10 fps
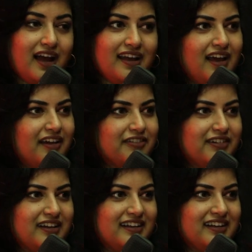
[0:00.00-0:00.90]
have.
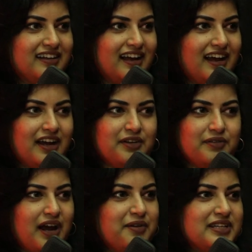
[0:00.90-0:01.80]
That was I,
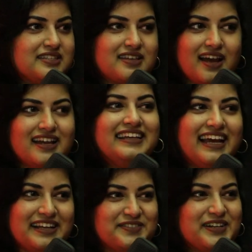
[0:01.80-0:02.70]
part I of your 40. Sky,
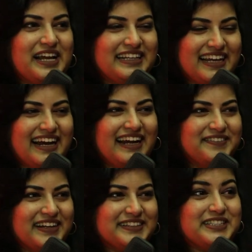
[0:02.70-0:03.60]
yeah, yeah, I
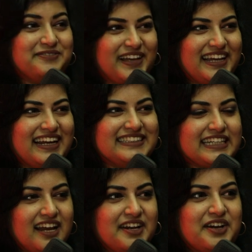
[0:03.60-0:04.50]
went to Spain. I
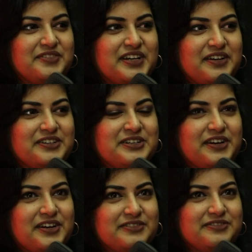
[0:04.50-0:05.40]
skydived uh,
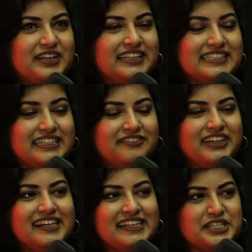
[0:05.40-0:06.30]
off in
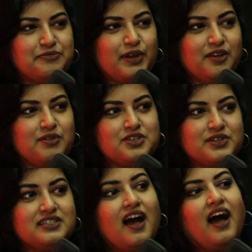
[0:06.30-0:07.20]
Seville in Spain, which
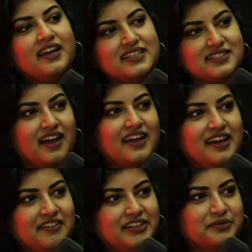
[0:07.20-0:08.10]
was the highest
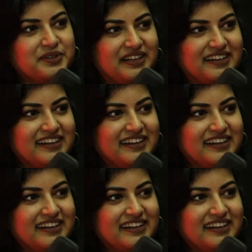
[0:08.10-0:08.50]
skydive in the world.